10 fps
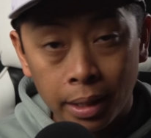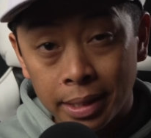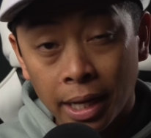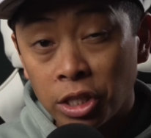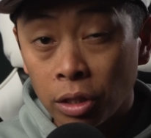It
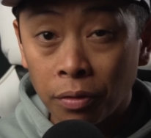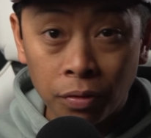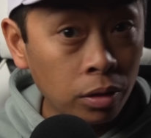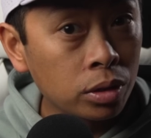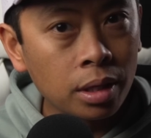essentially
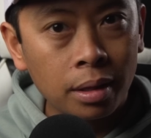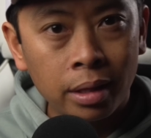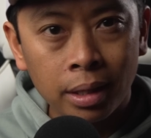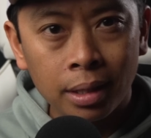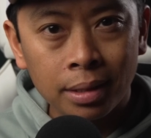feels
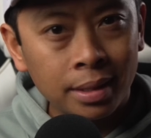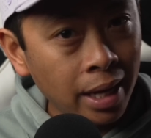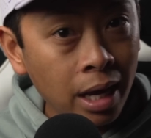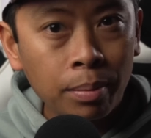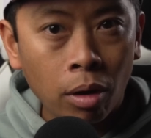the
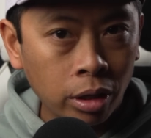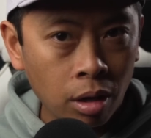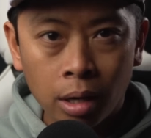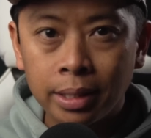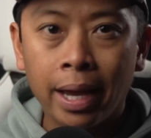same on
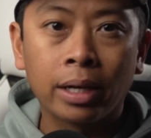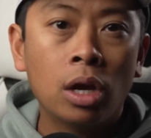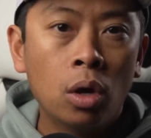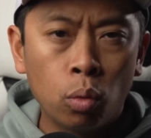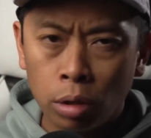
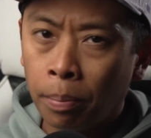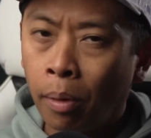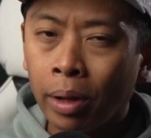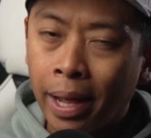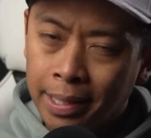contact with the
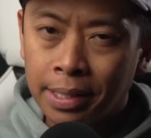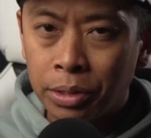ball as